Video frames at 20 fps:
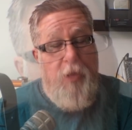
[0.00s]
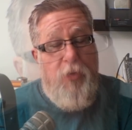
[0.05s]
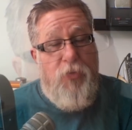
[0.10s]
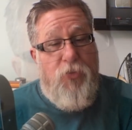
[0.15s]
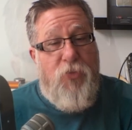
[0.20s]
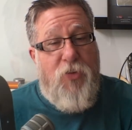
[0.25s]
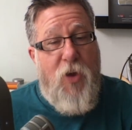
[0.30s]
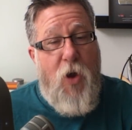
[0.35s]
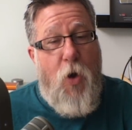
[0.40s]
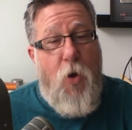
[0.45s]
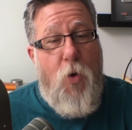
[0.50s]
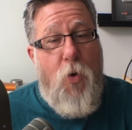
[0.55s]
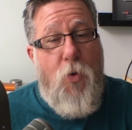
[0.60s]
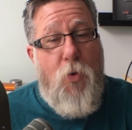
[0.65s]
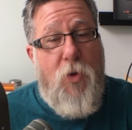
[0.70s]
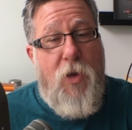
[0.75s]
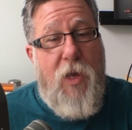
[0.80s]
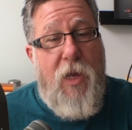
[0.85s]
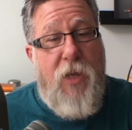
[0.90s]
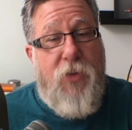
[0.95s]

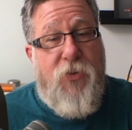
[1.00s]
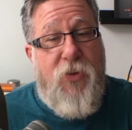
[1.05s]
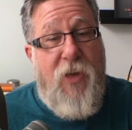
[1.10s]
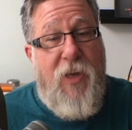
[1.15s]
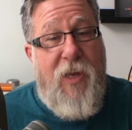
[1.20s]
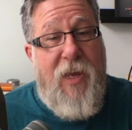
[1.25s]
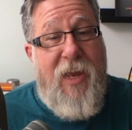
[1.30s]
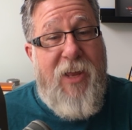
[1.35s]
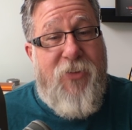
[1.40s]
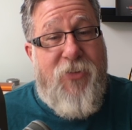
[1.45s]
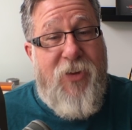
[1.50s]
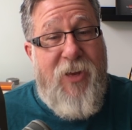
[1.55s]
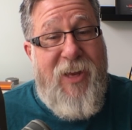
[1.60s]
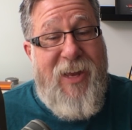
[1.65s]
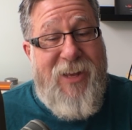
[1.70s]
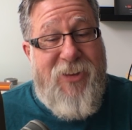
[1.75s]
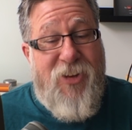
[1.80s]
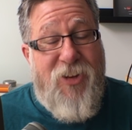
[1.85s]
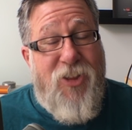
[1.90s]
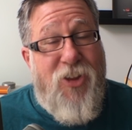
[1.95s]
So it's a it's a
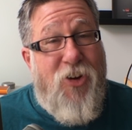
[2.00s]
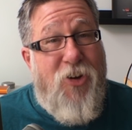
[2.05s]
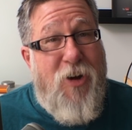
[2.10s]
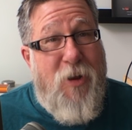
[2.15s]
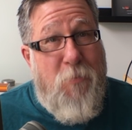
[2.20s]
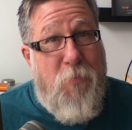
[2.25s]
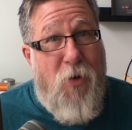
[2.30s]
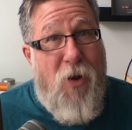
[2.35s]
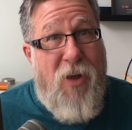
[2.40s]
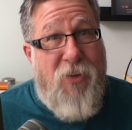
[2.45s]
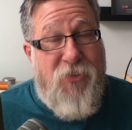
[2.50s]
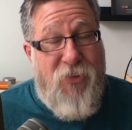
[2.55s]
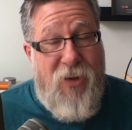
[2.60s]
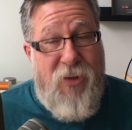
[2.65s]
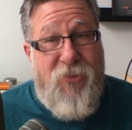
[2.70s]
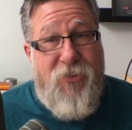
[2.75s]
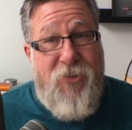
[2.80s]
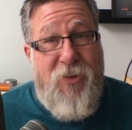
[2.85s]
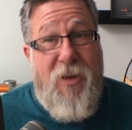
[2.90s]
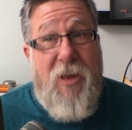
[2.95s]
it's a learning
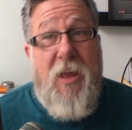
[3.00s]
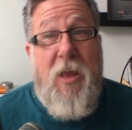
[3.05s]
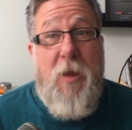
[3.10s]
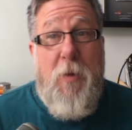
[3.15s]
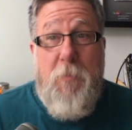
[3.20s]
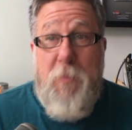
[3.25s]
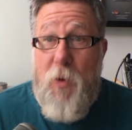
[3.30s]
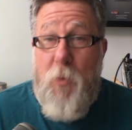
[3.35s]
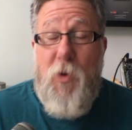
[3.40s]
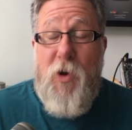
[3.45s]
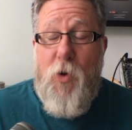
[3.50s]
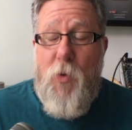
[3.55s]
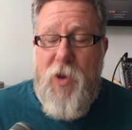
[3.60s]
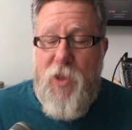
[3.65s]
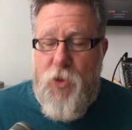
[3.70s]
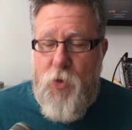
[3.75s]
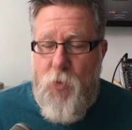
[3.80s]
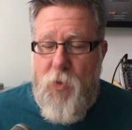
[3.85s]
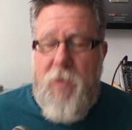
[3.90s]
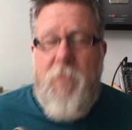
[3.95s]
process, but we're going
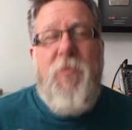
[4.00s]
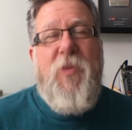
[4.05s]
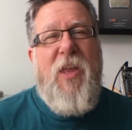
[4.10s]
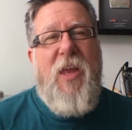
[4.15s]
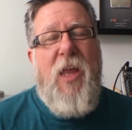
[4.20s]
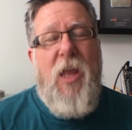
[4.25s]
through it.